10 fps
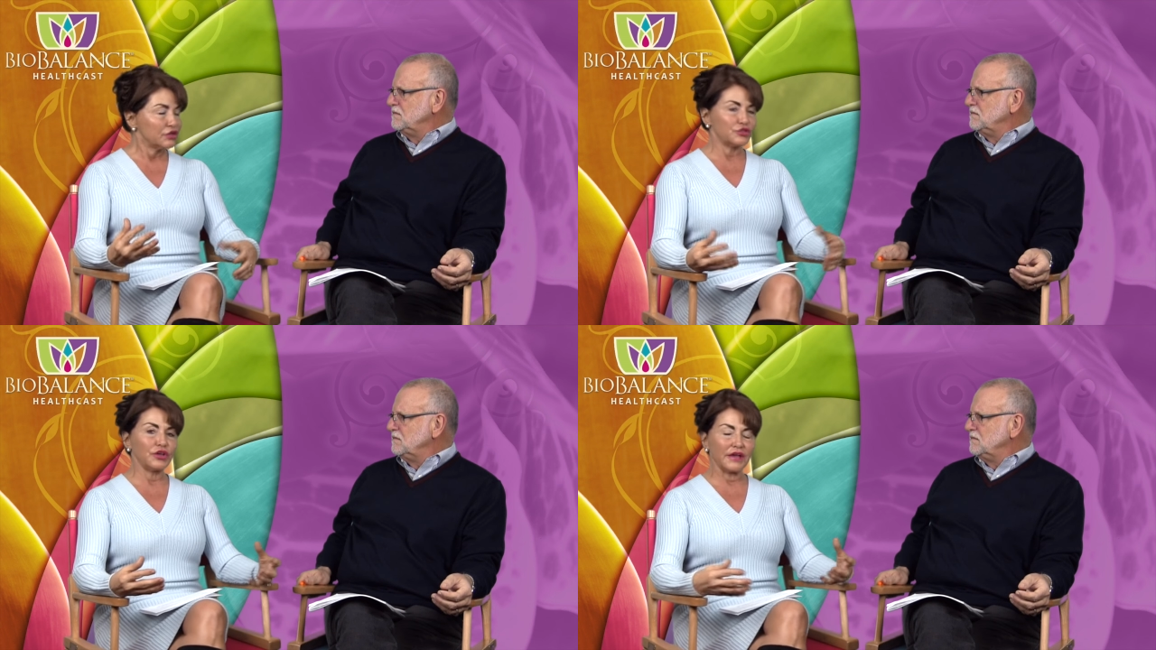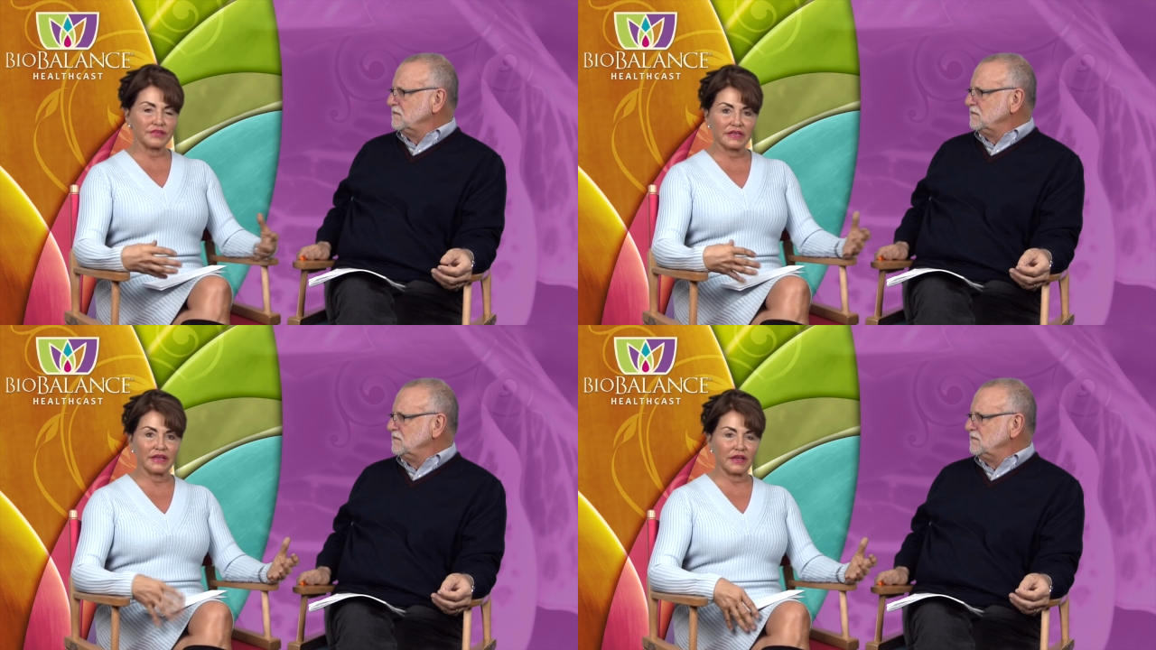Speaker 1: So you
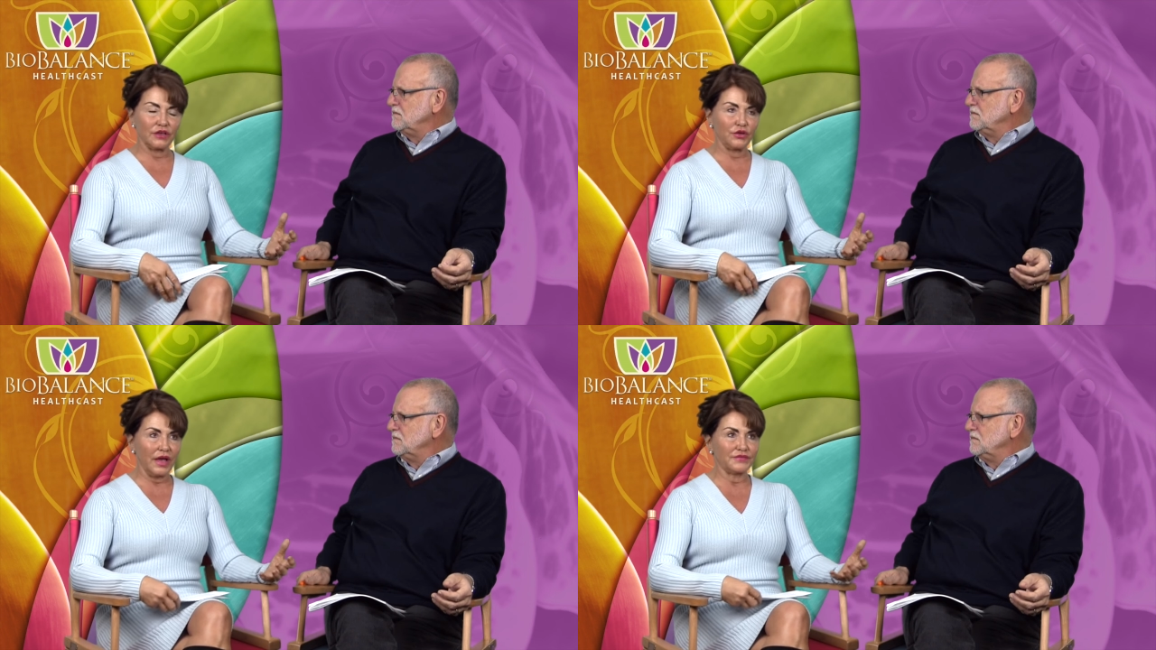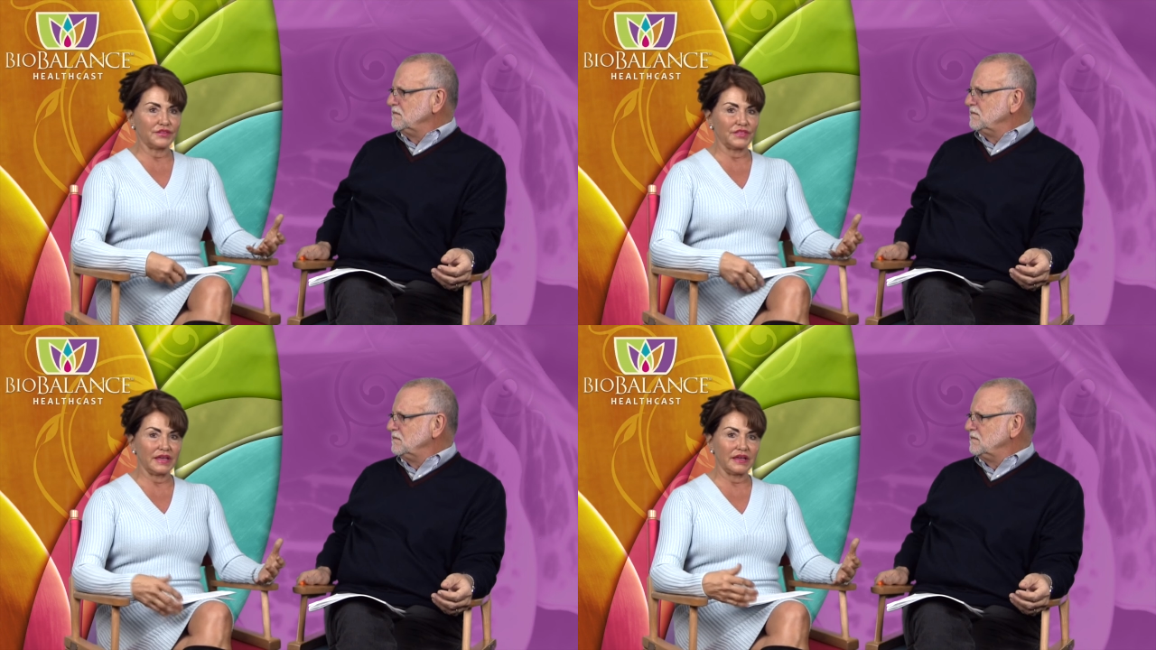have to get you have
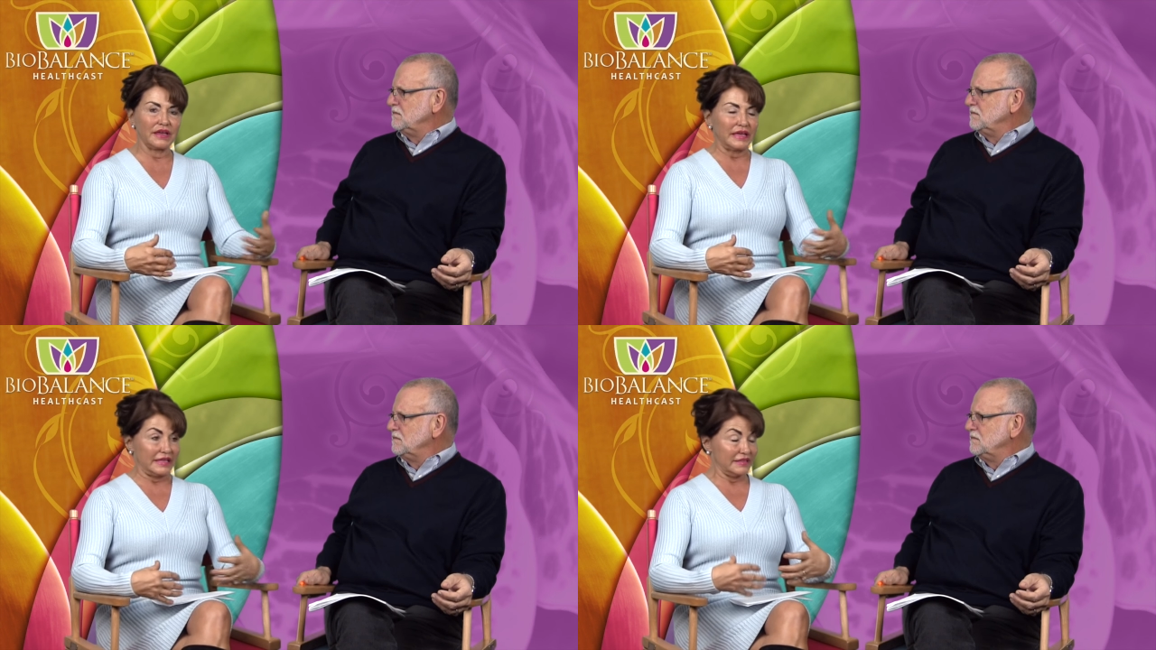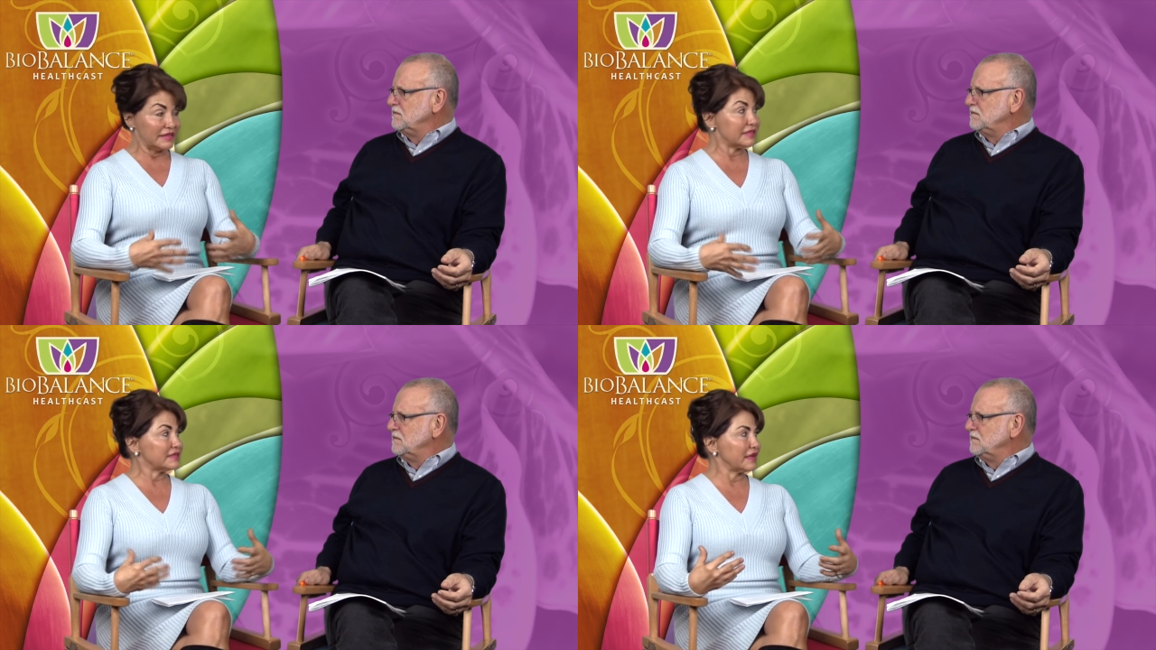to think
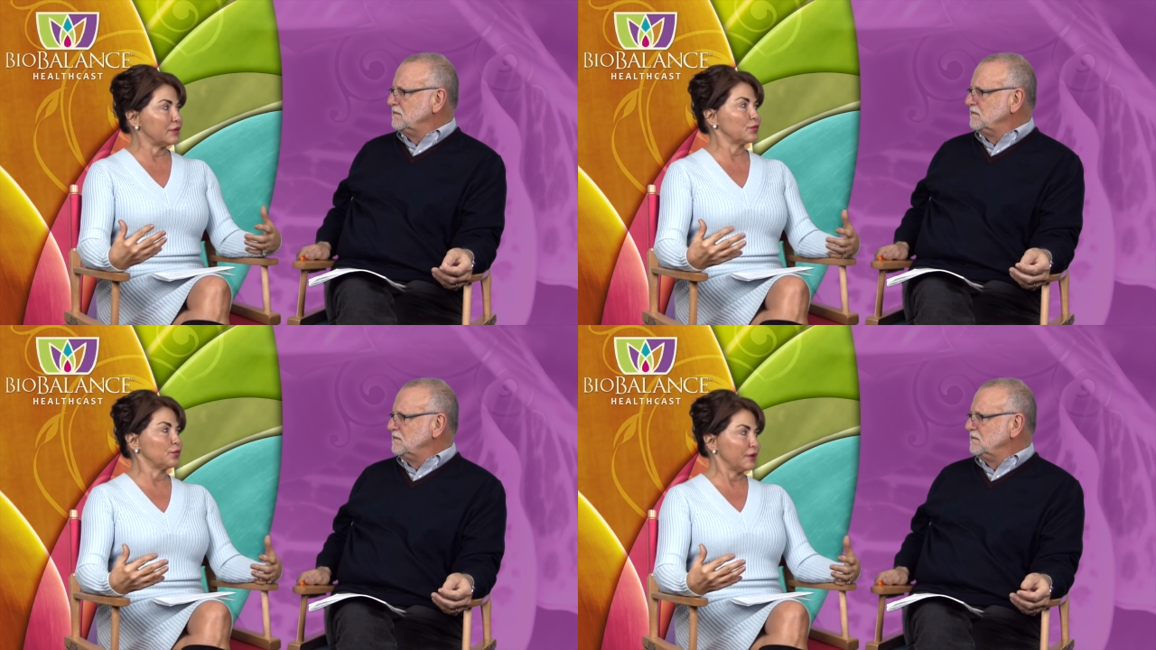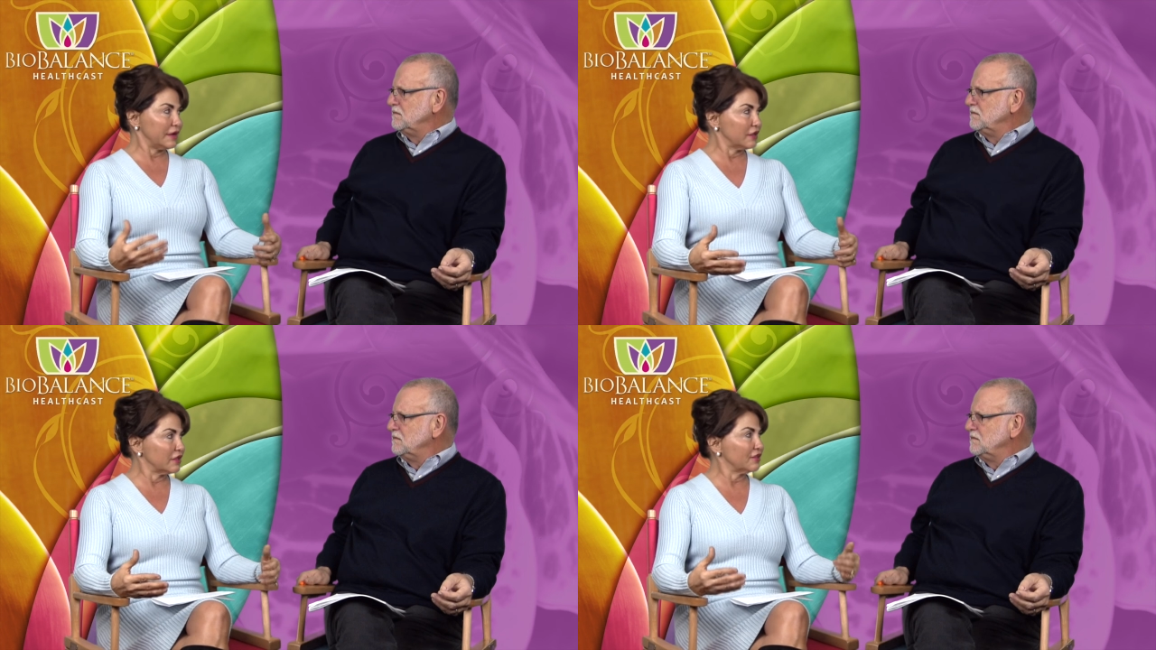this is a
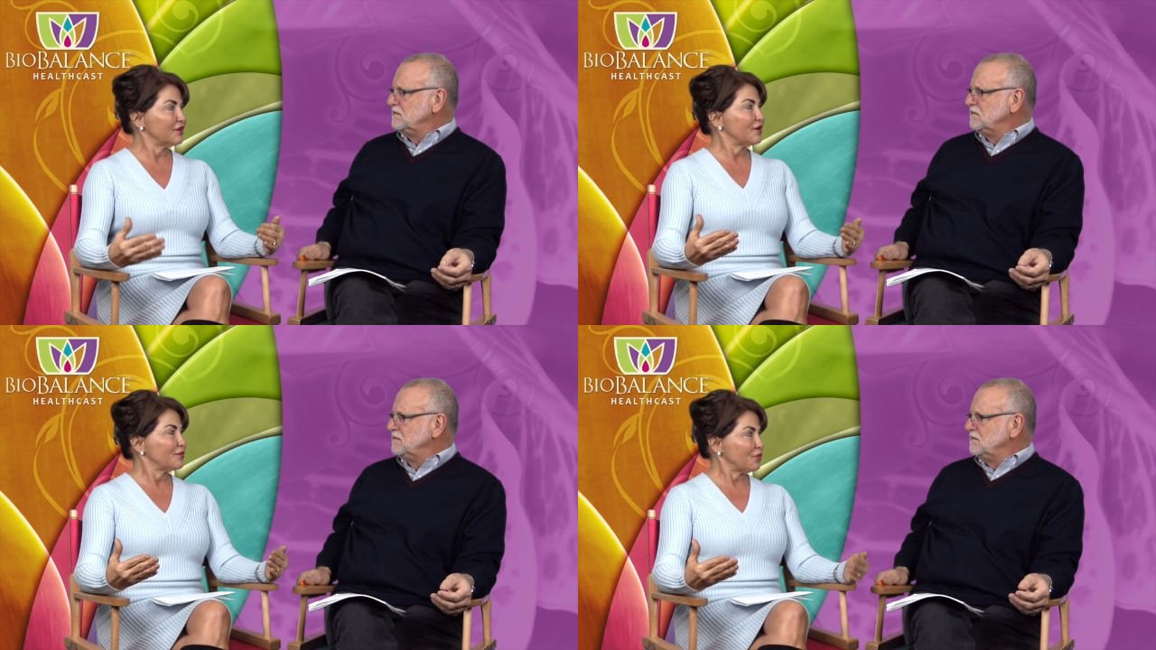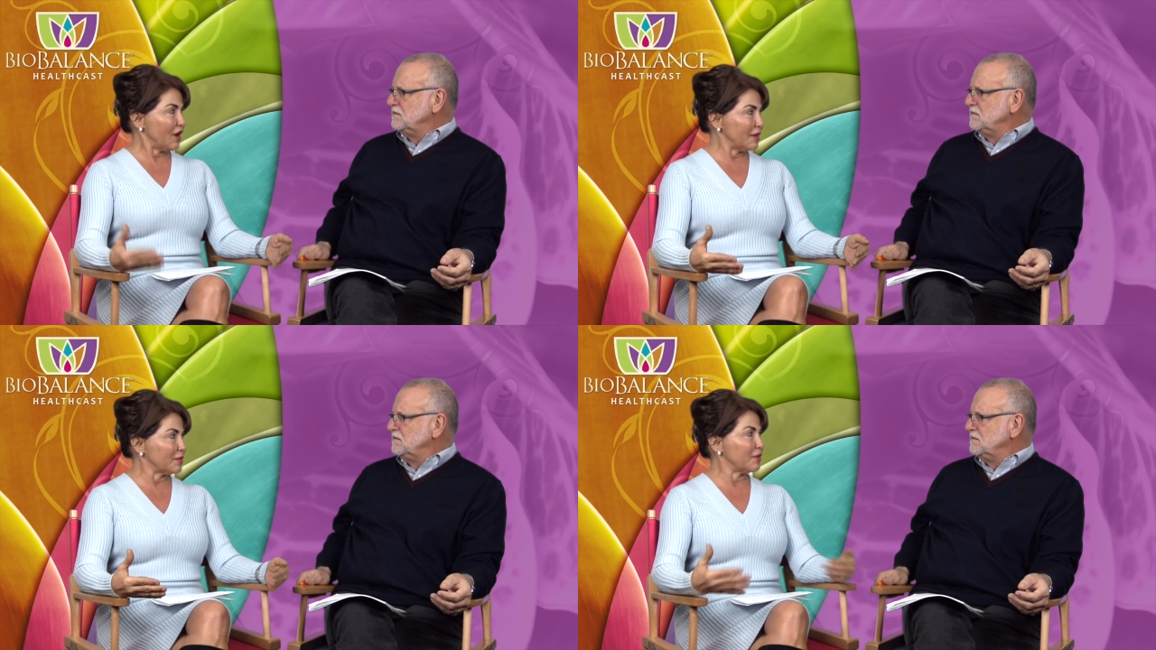real
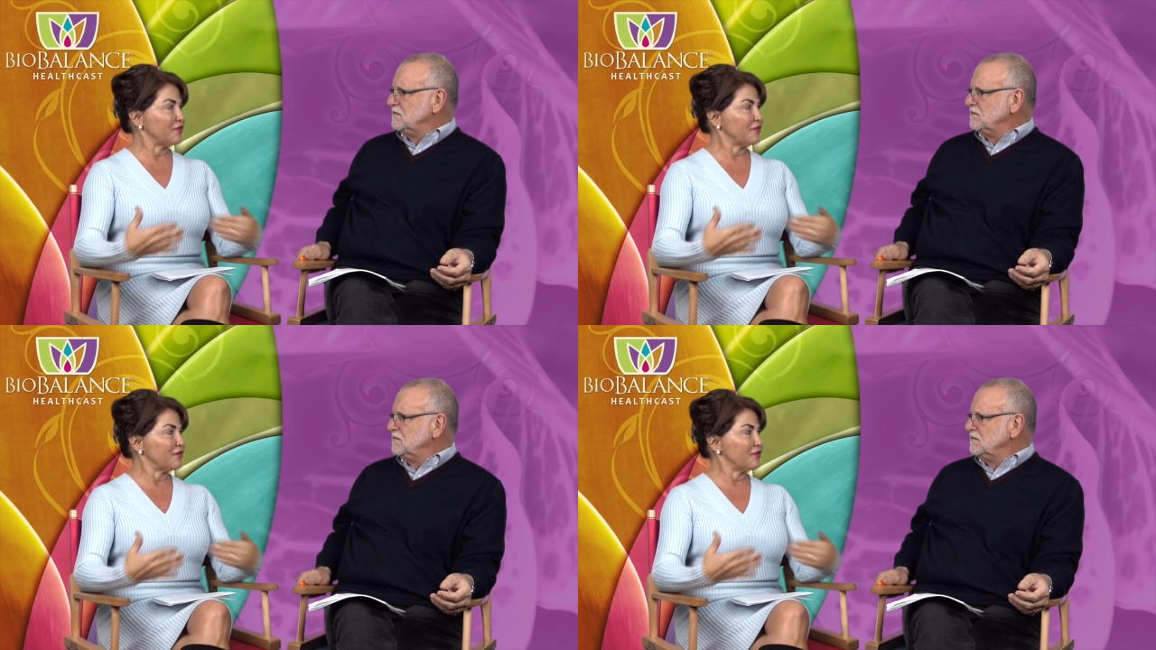problem.